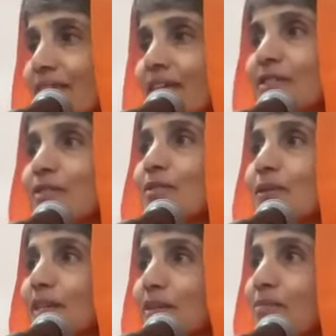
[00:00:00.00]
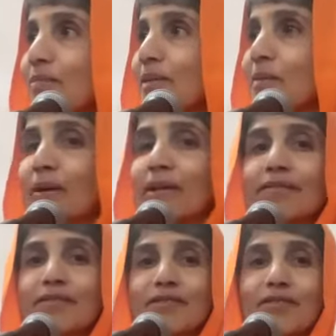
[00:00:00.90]
First, you will give me the
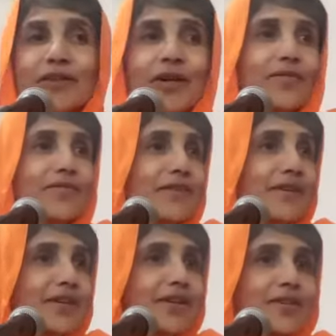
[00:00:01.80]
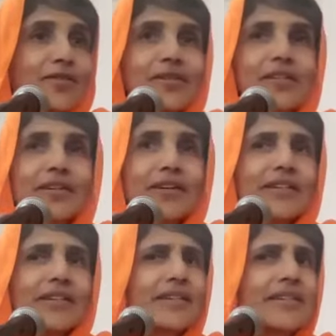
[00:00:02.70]
benefit of doubt. You look
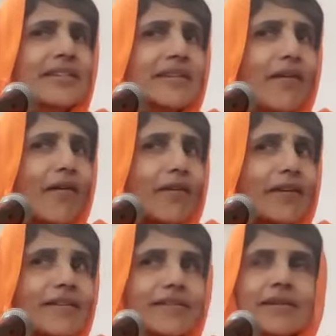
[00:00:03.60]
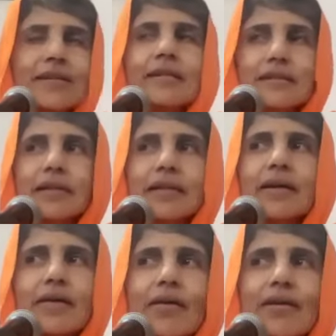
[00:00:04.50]
at, did she say orange?
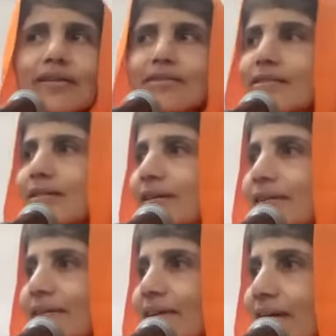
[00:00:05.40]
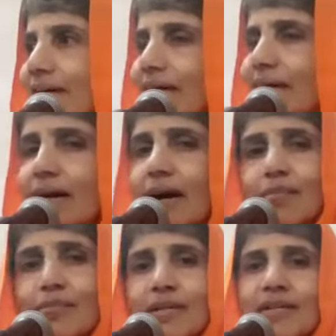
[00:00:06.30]
Yeah, orange.
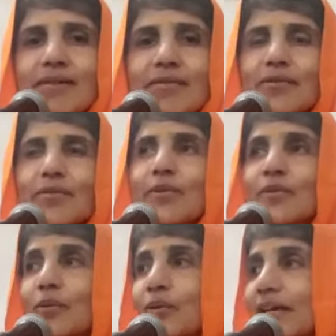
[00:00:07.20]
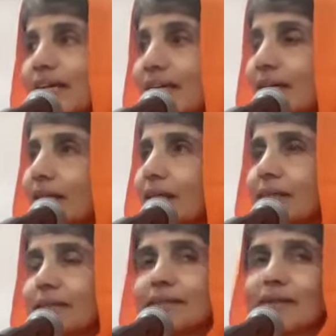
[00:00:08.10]
Up till now, she was okay.
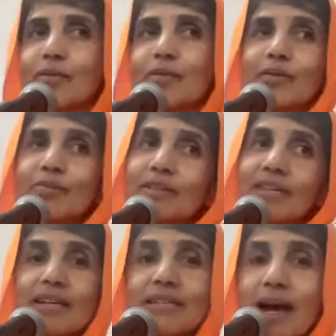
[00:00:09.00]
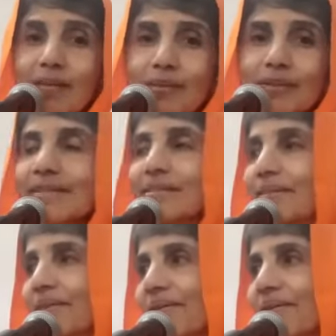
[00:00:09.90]
Now, something has happened.